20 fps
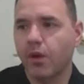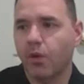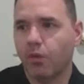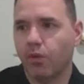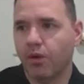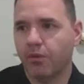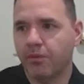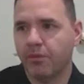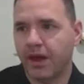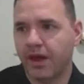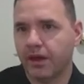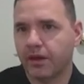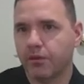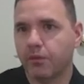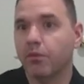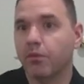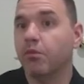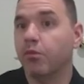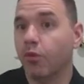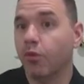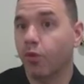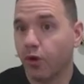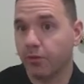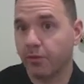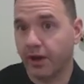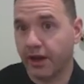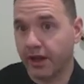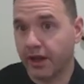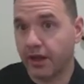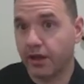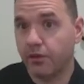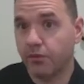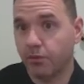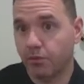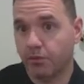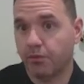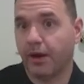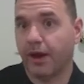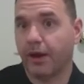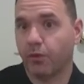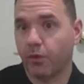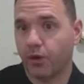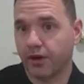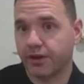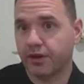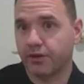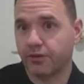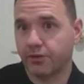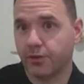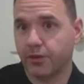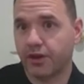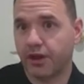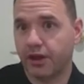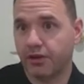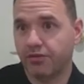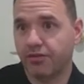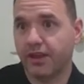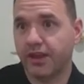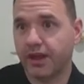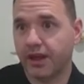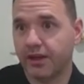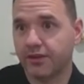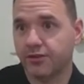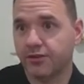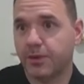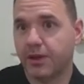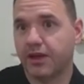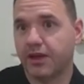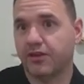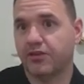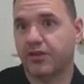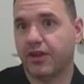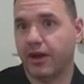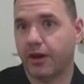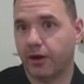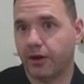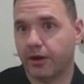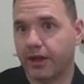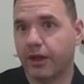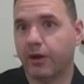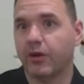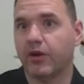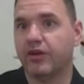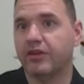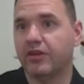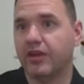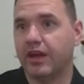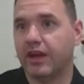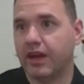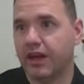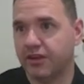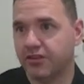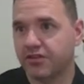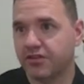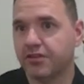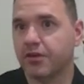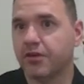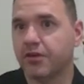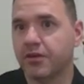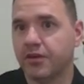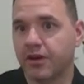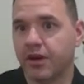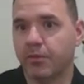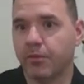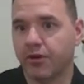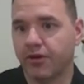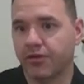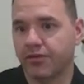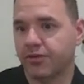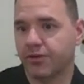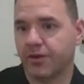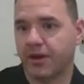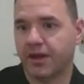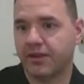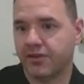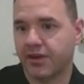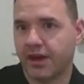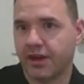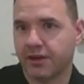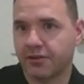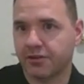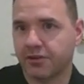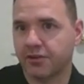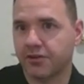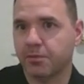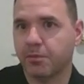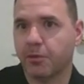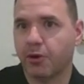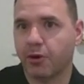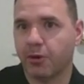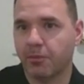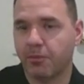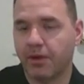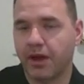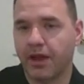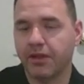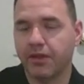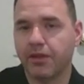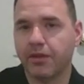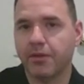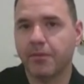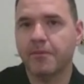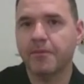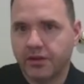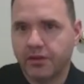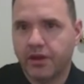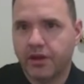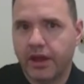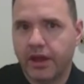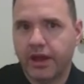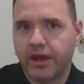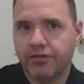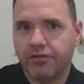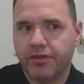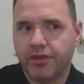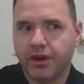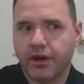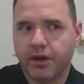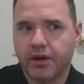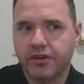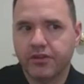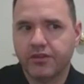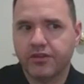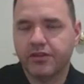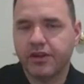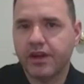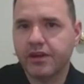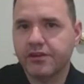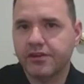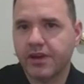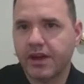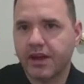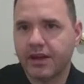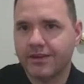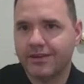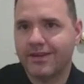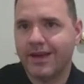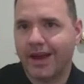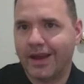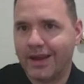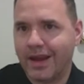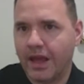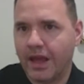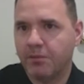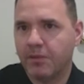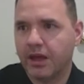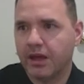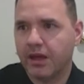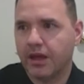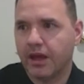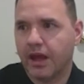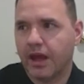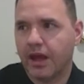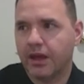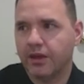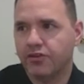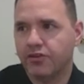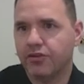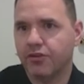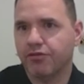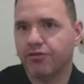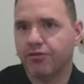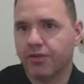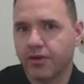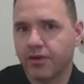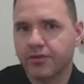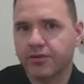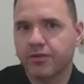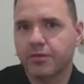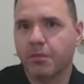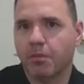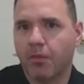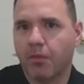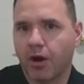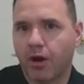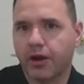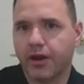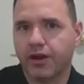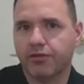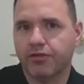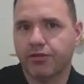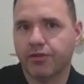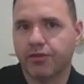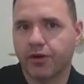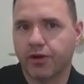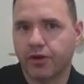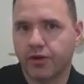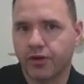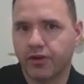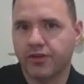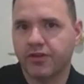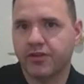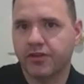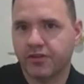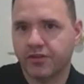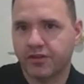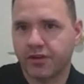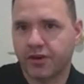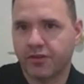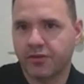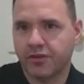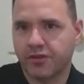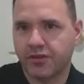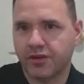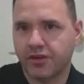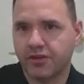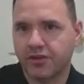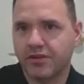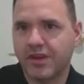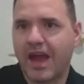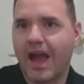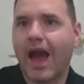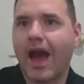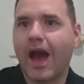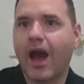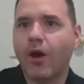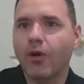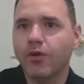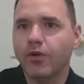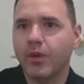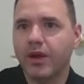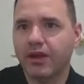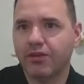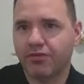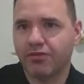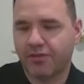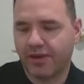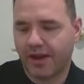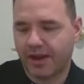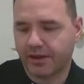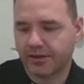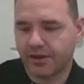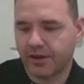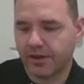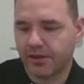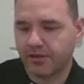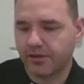will make more money by working through the affiliates because they are guaranteed a certain number of transactions per month. If there is such a dynamic and diverse market for goods and services, how do we affect it?